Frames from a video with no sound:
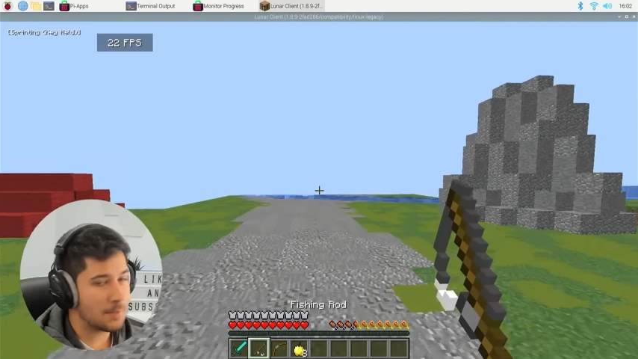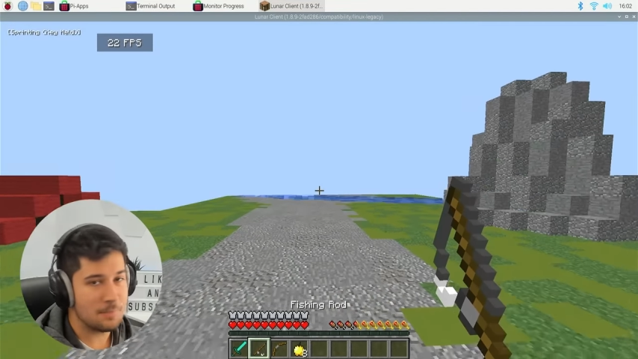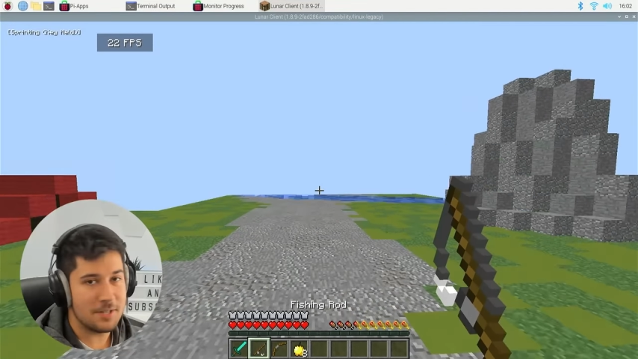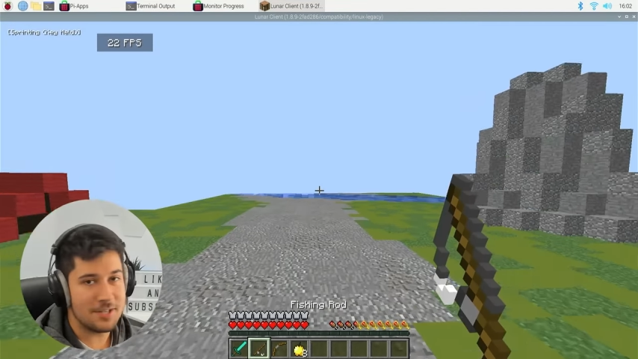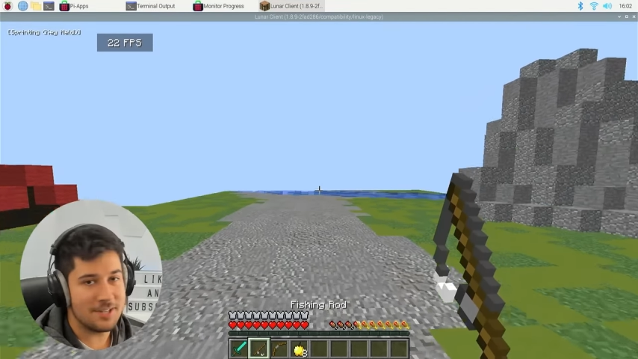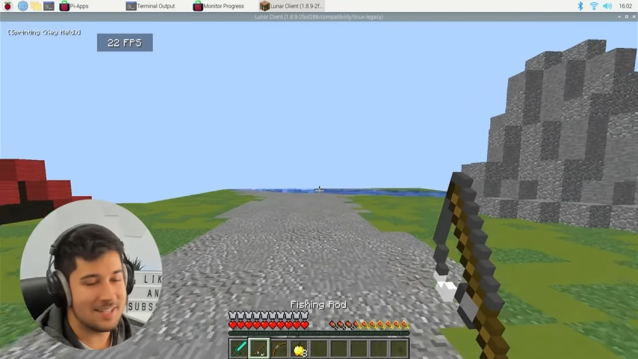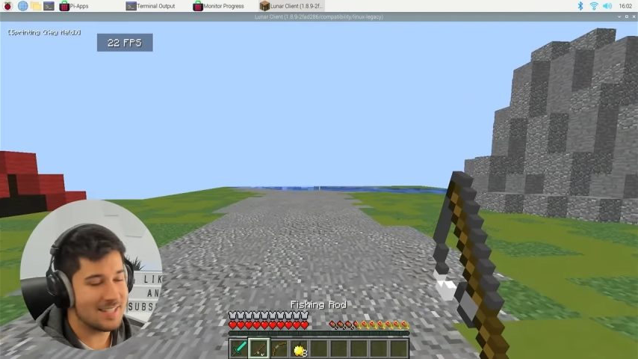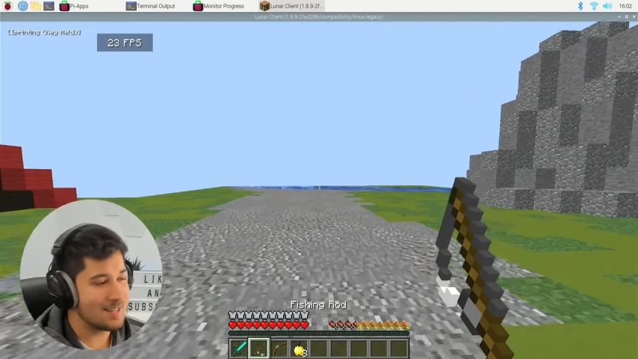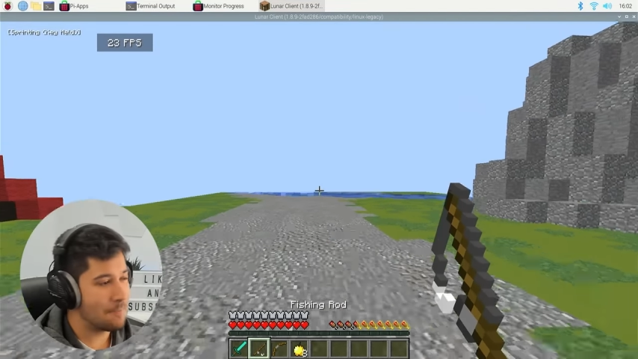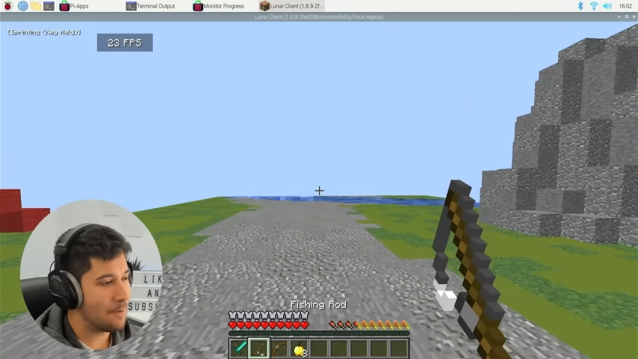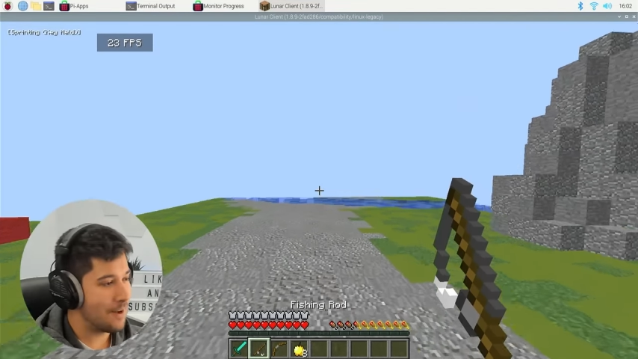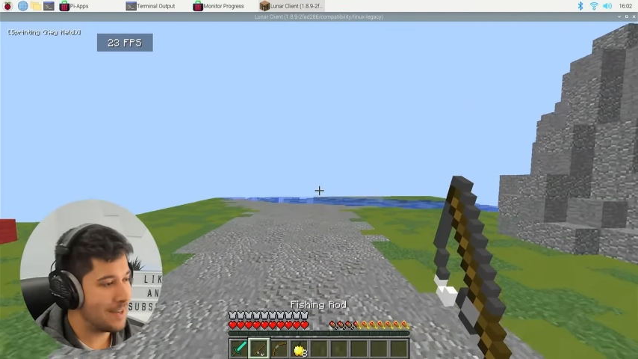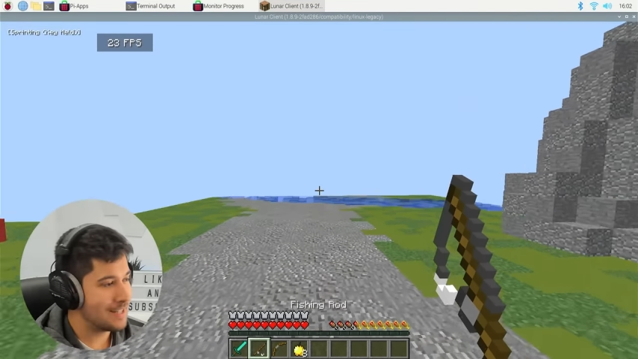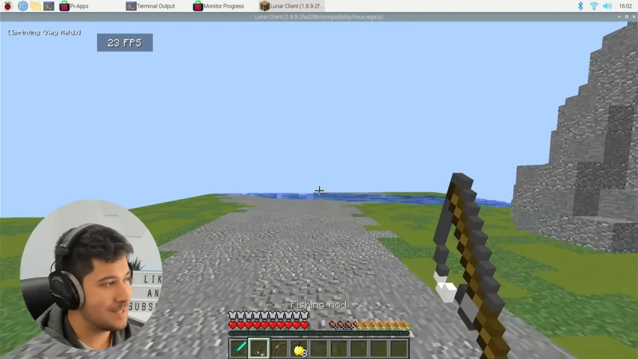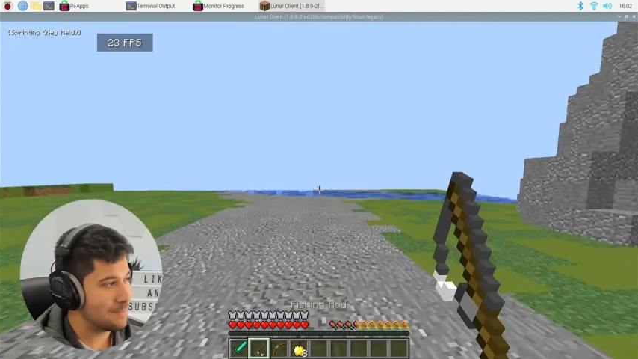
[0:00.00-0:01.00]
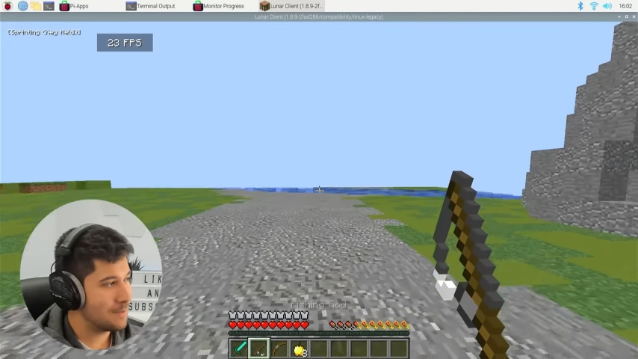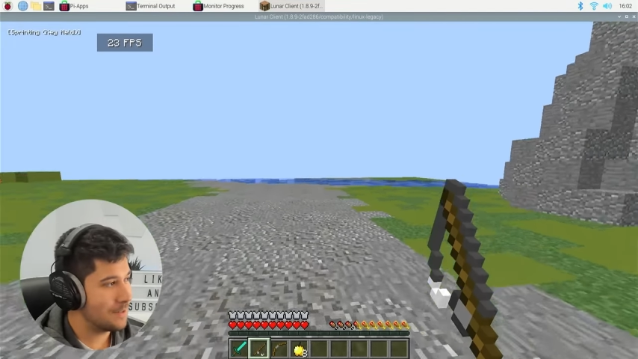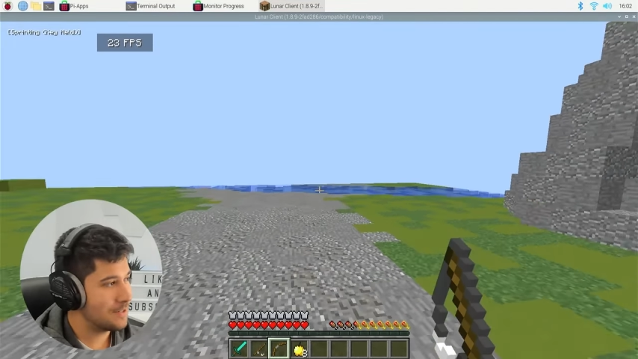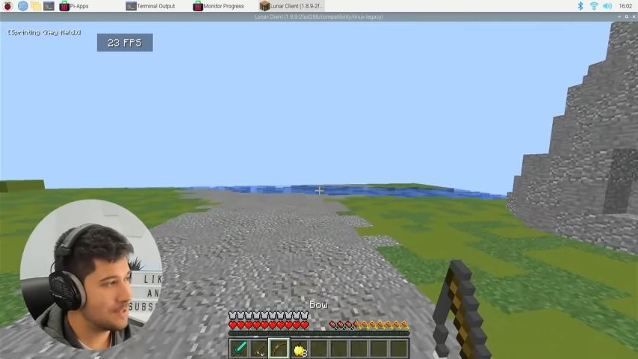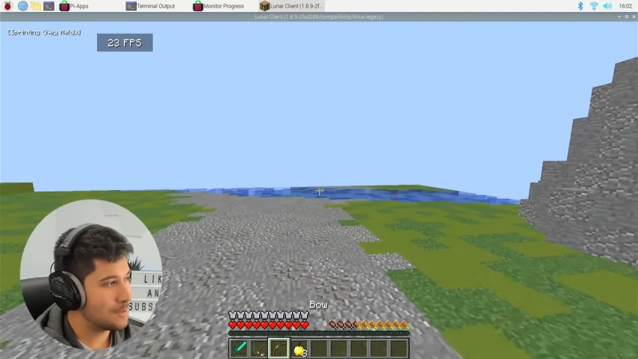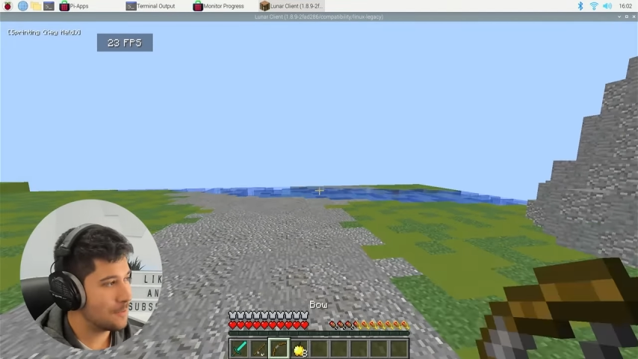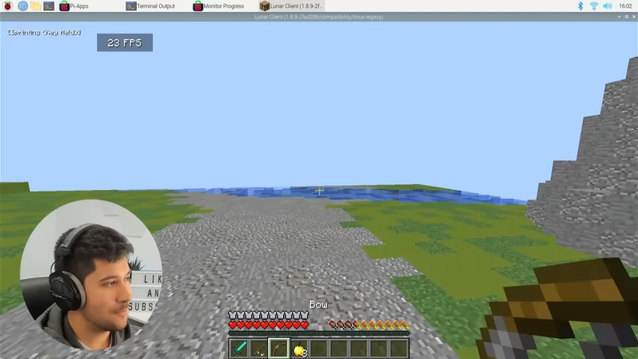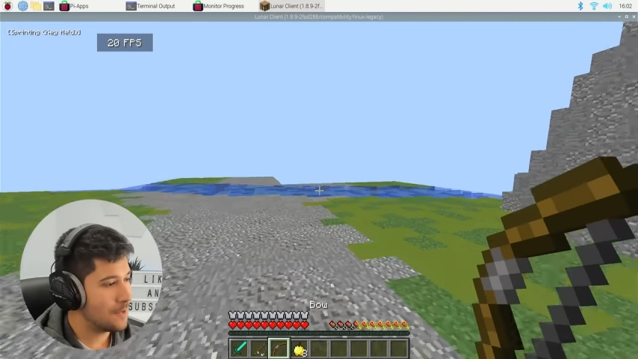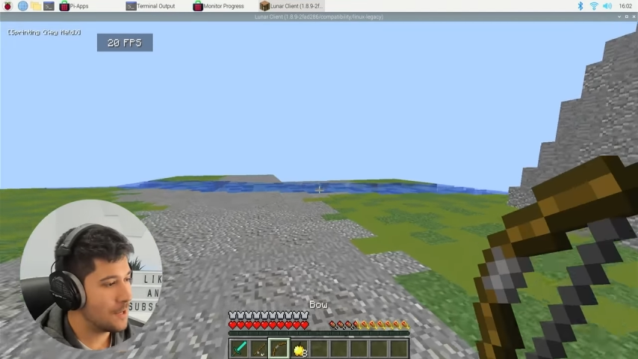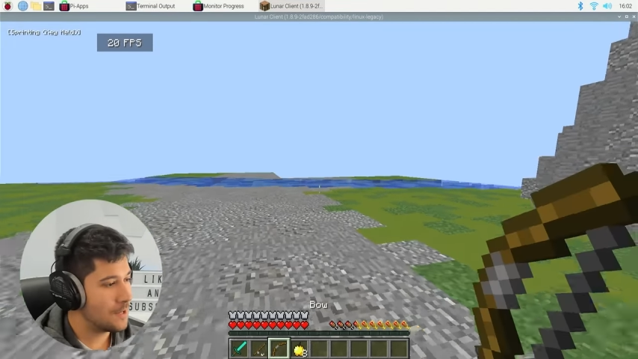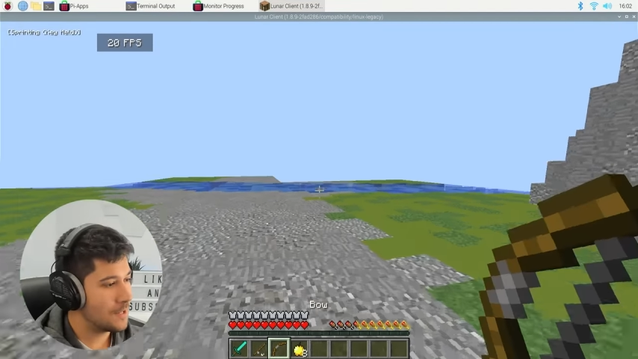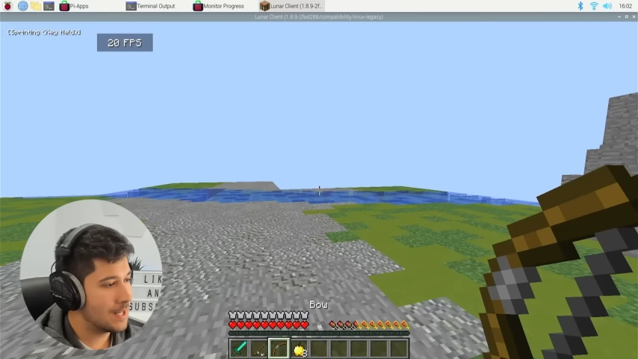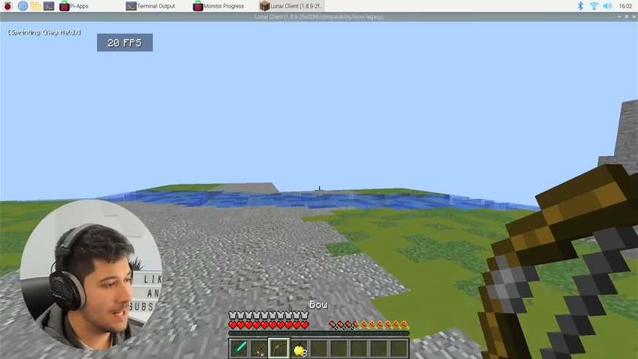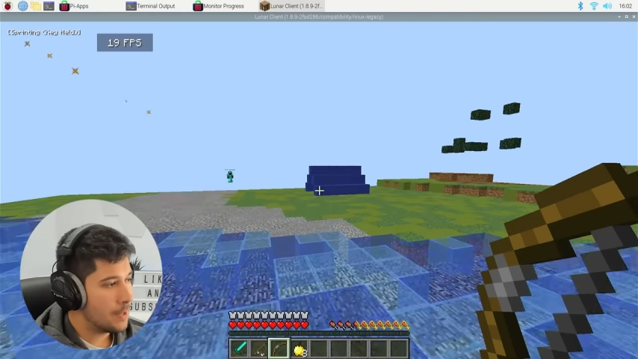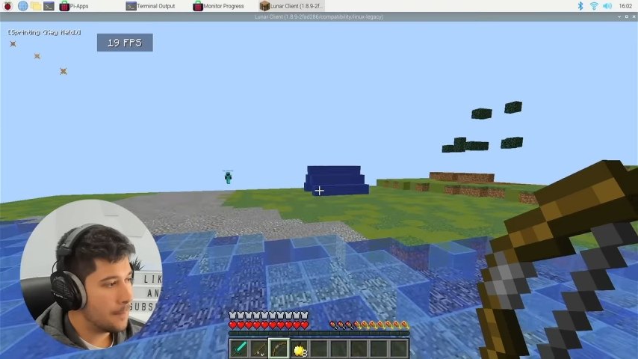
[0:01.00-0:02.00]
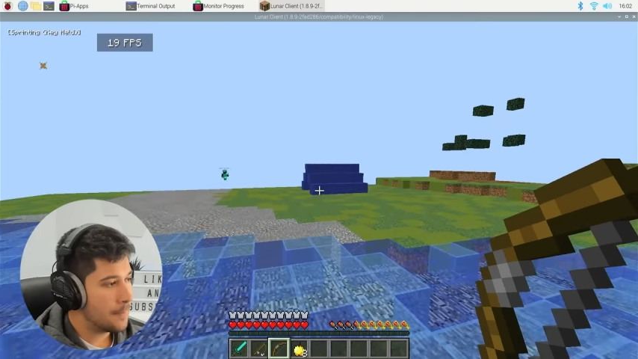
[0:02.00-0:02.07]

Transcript: computer to buy, to be honest with you.